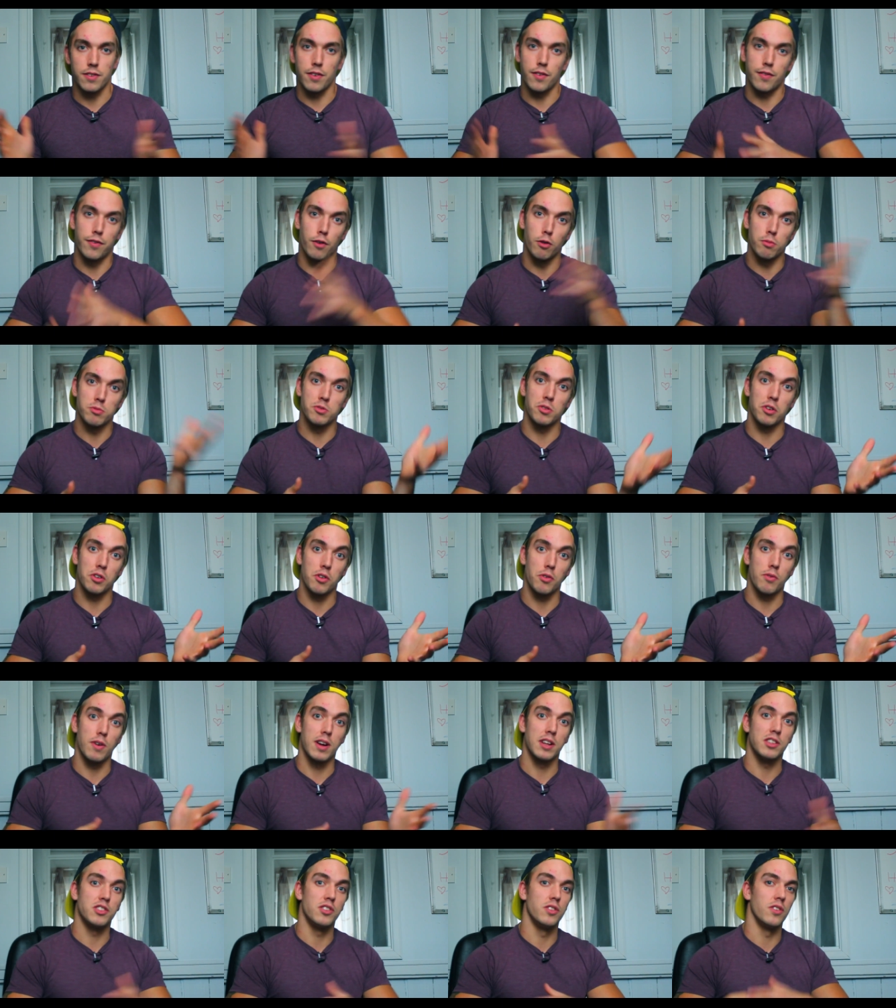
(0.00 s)
if your form's not
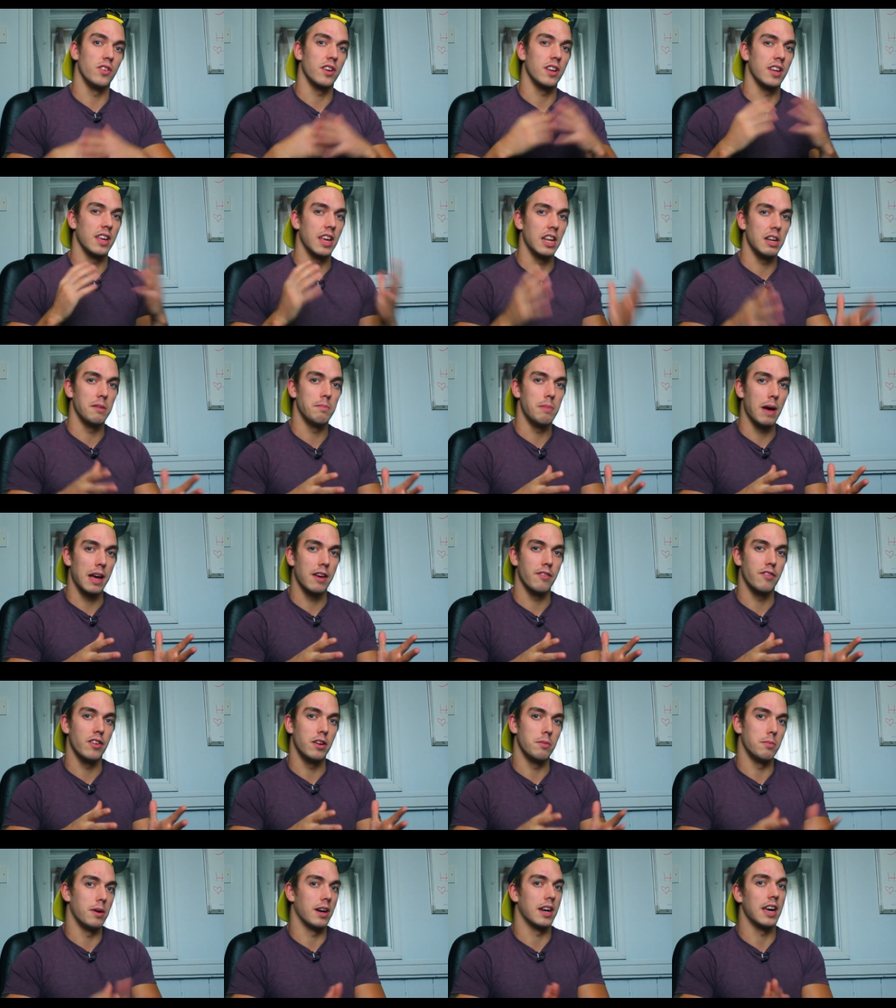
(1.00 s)
correct, you're not going to get the bang
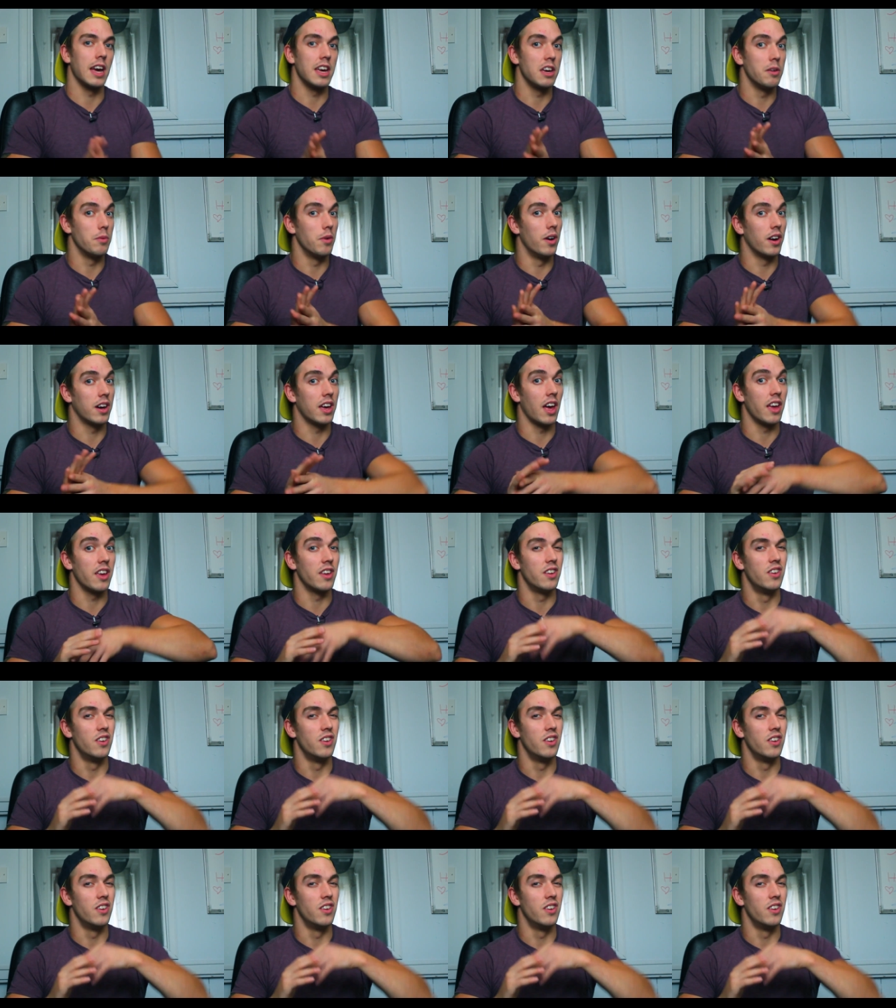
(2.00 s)
for the buck at your workout.